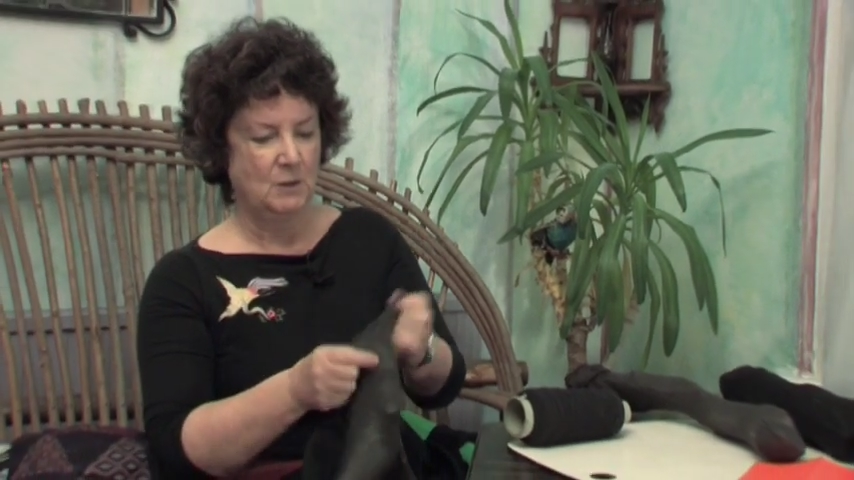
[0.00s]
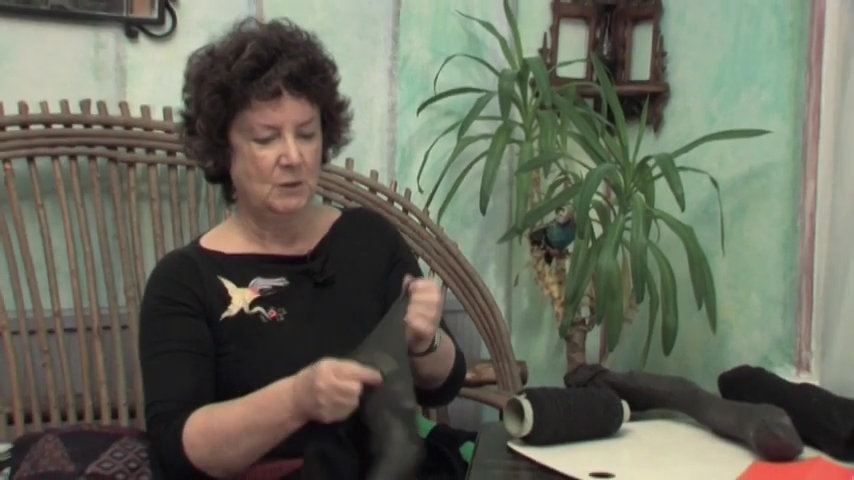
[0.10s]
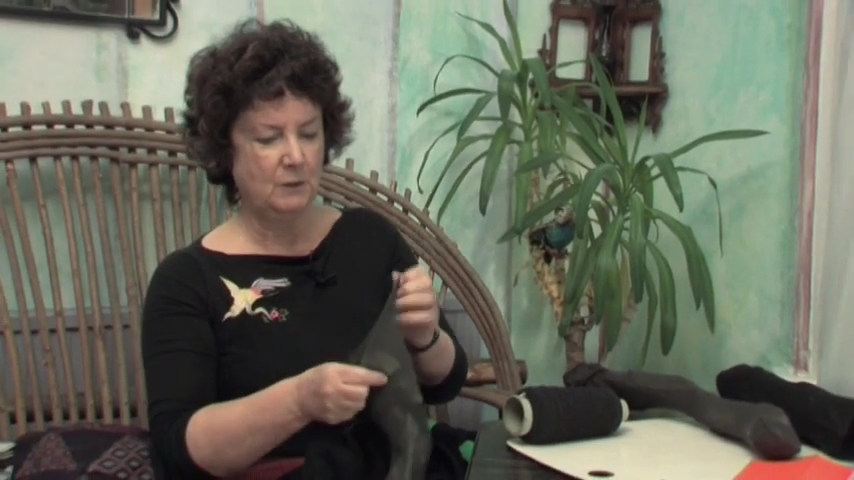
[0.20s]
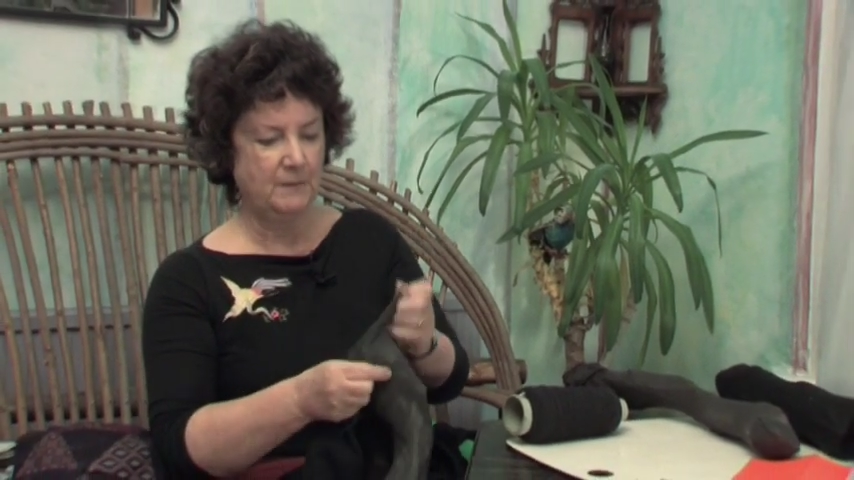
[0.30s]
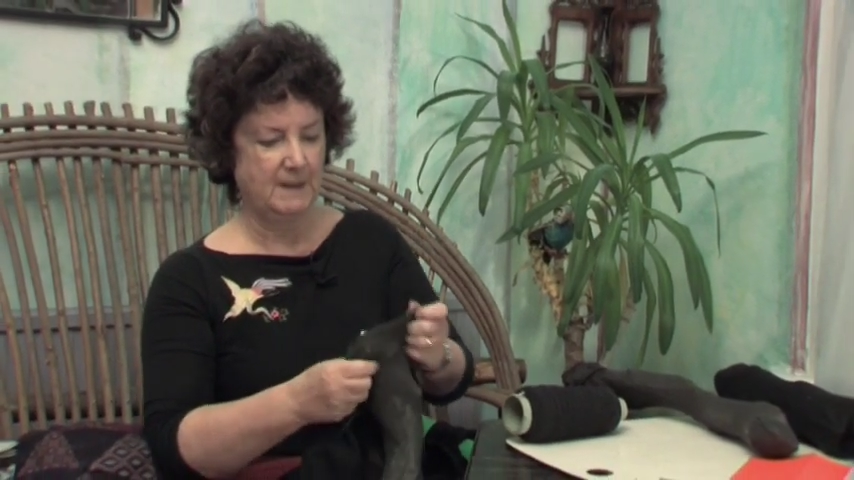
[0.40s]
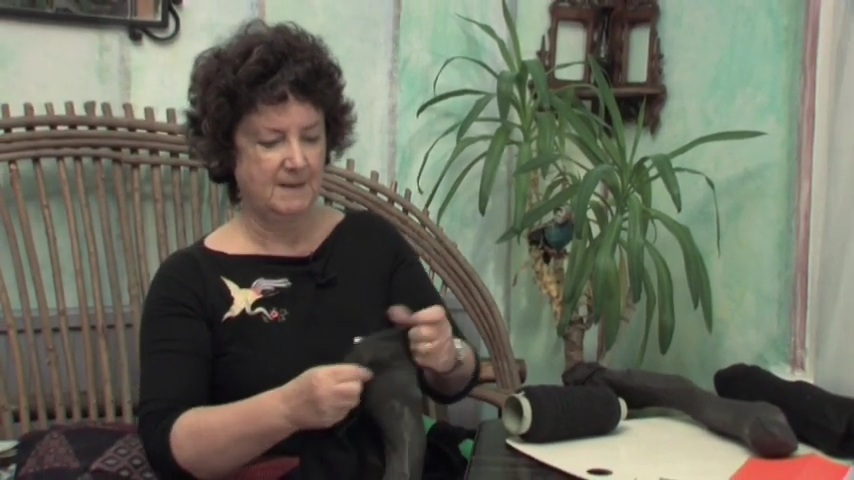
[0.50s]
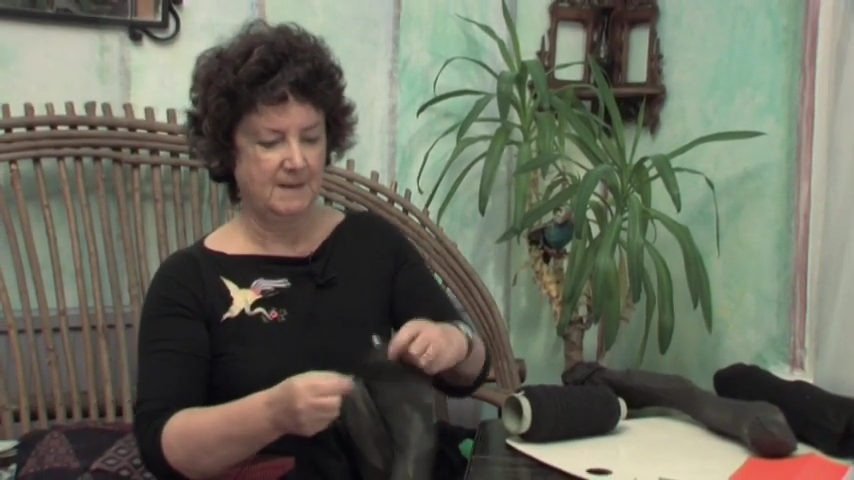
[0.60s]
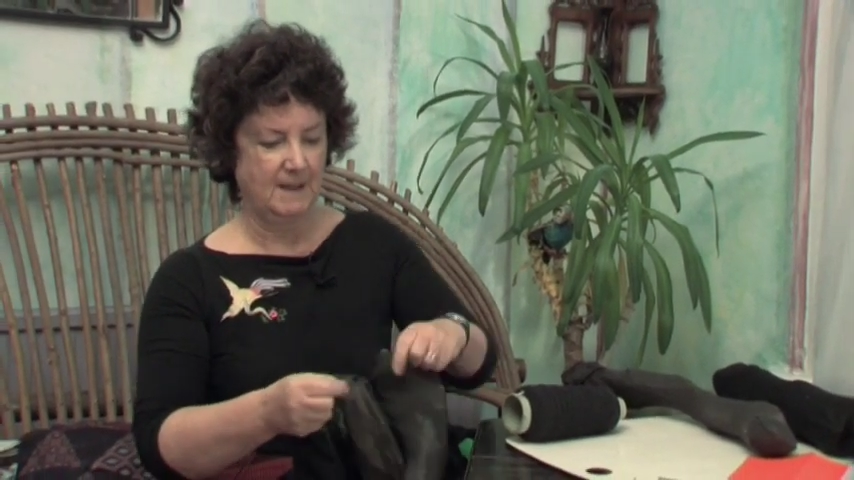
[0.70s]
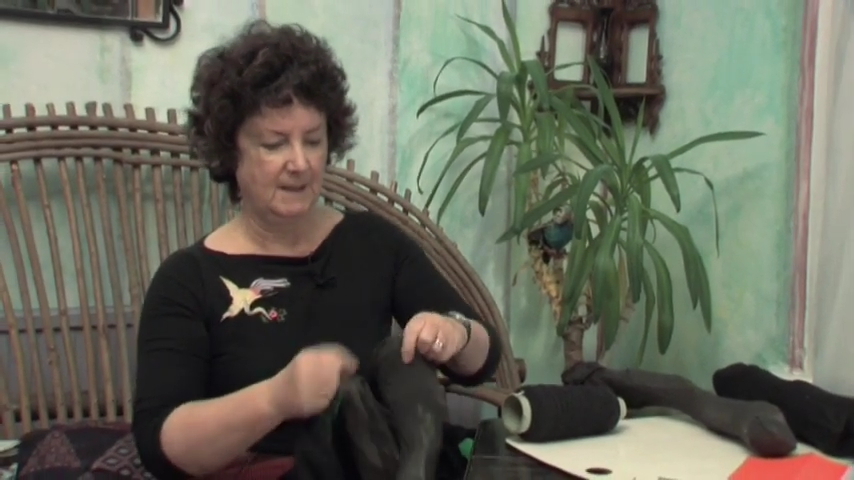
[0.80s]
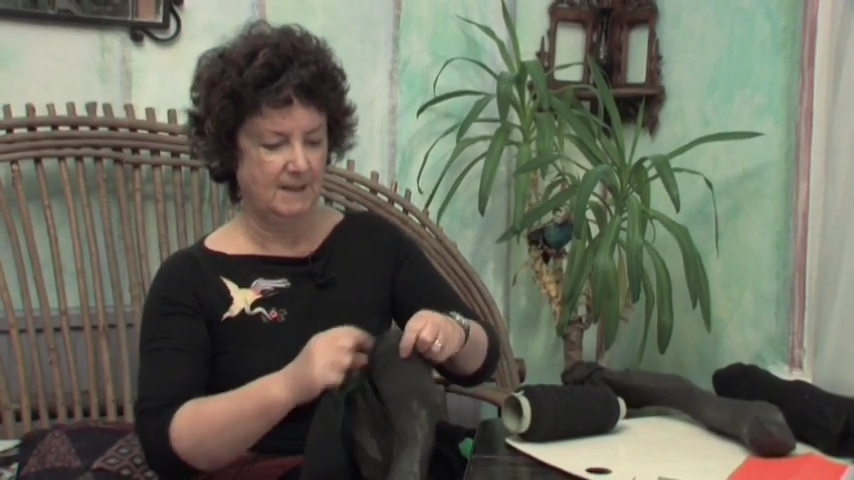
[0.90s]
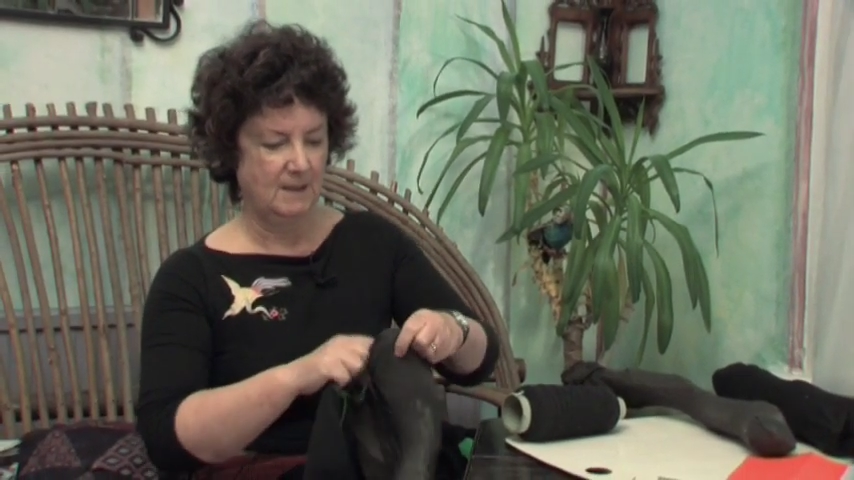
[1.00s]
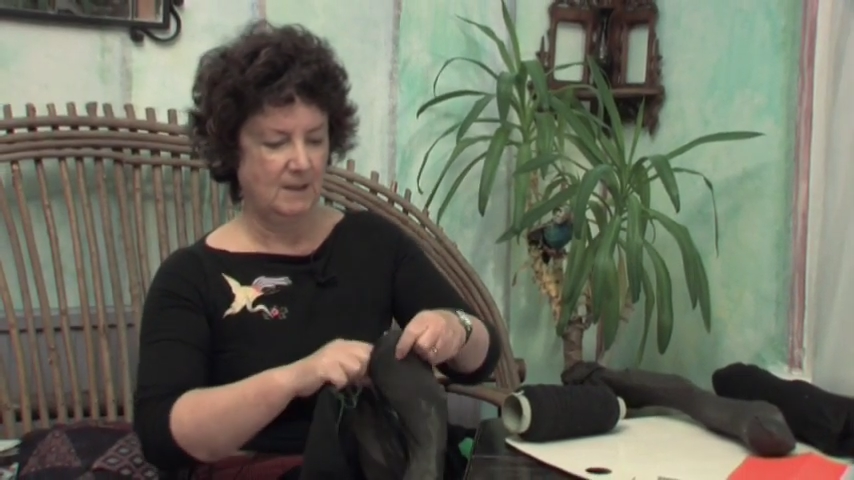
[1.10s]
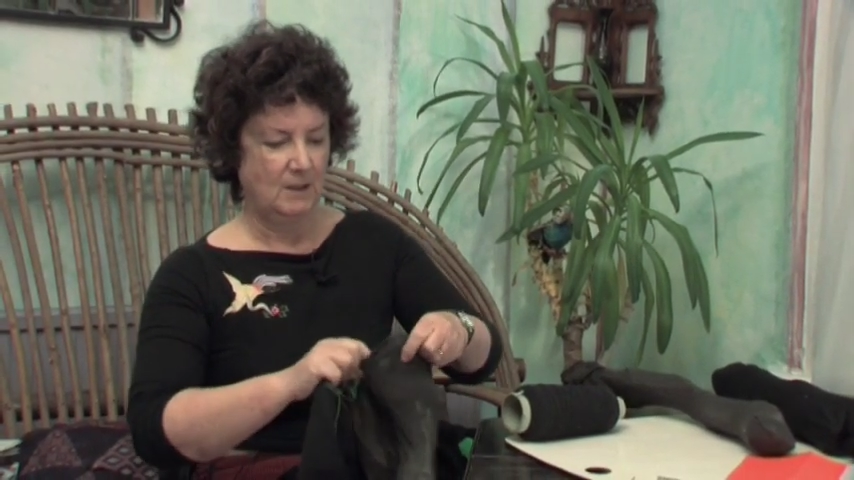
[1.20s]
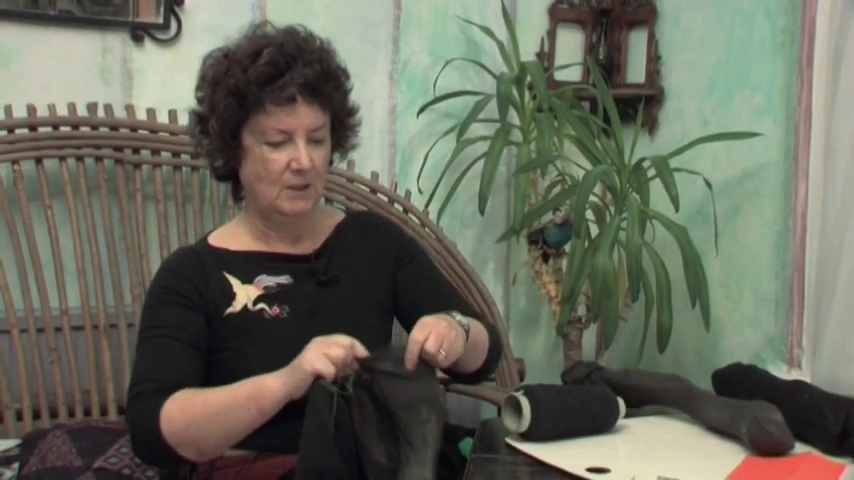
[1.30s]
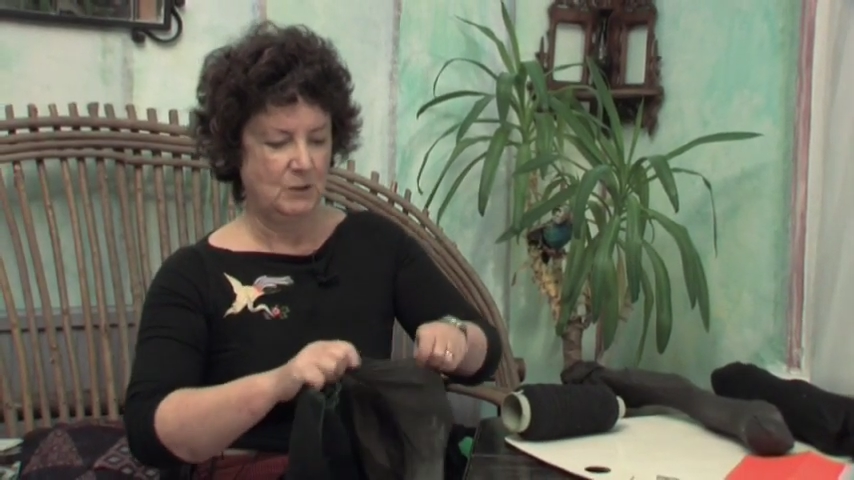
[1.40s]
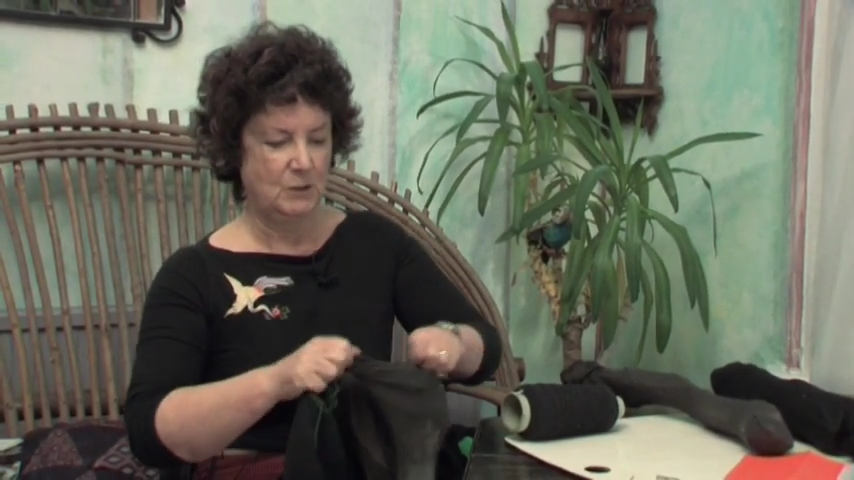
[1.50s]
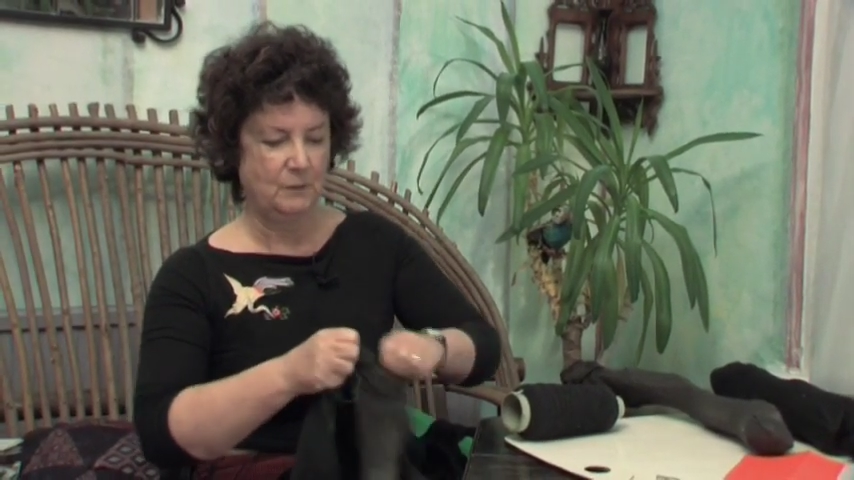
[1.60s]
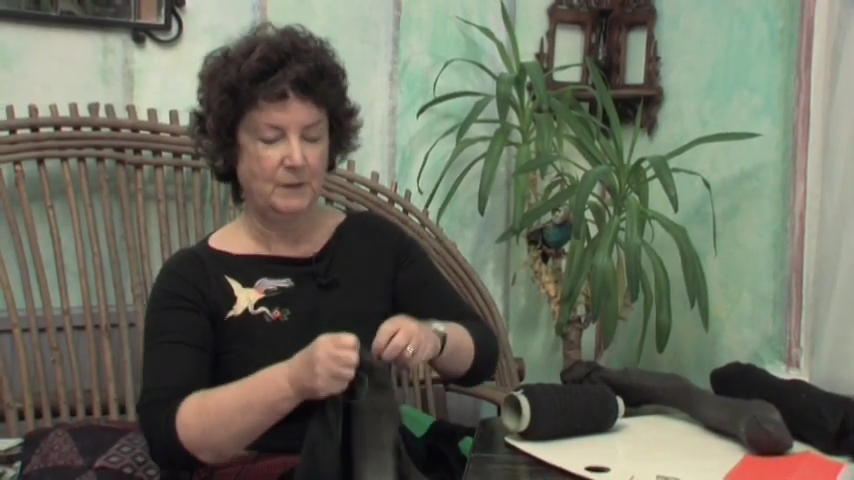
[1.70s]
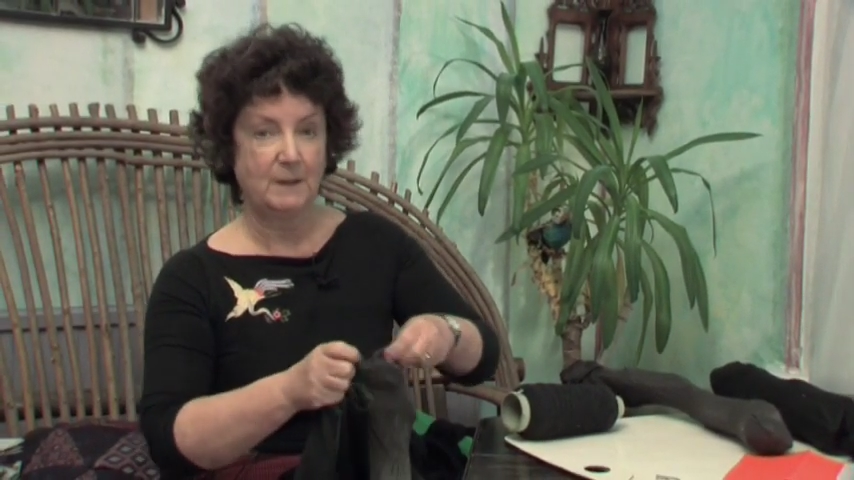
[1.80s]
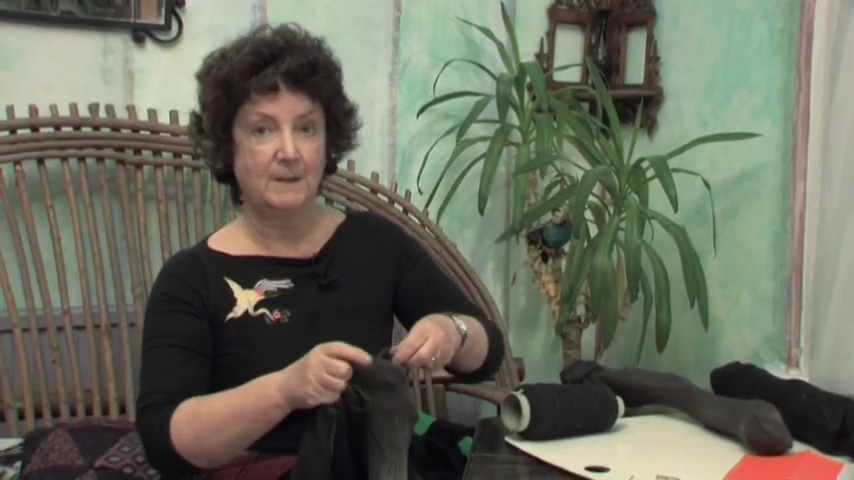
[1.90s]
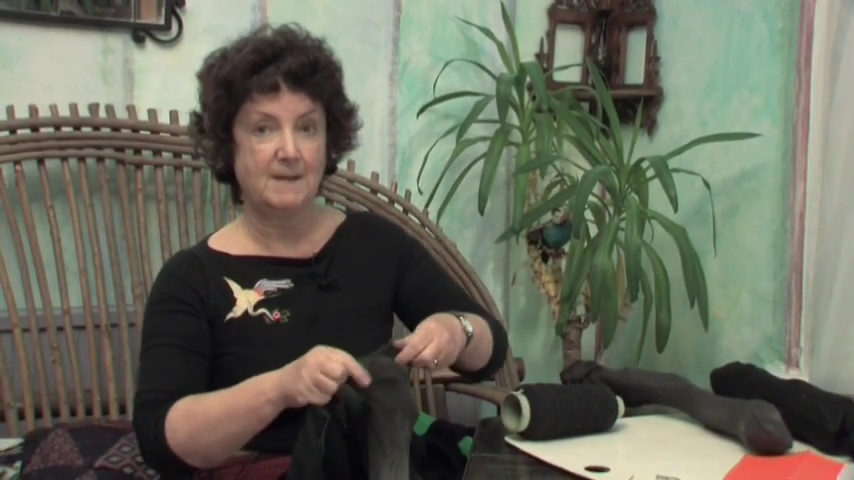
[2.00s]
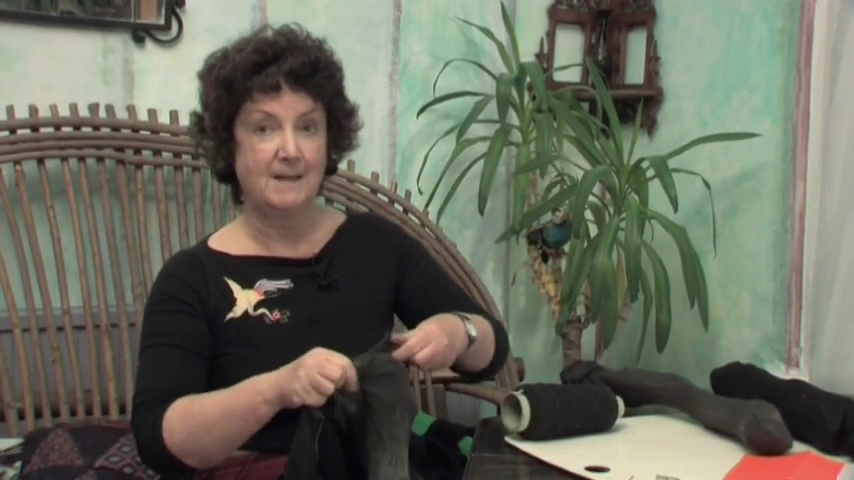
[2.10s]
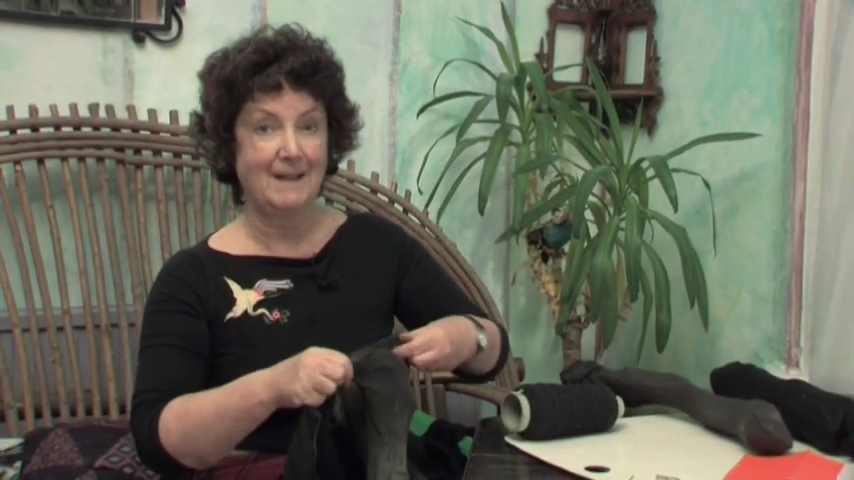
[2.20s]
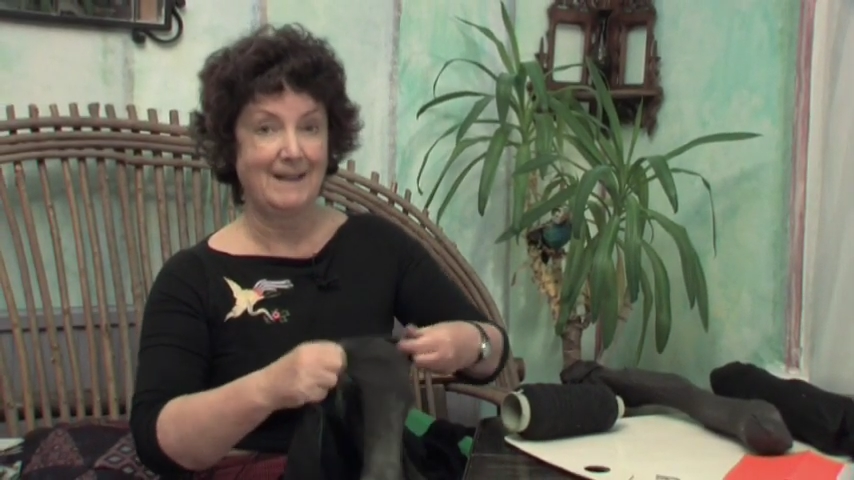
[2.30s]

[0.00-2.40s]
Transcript: 2 for this side and 2 for the other side.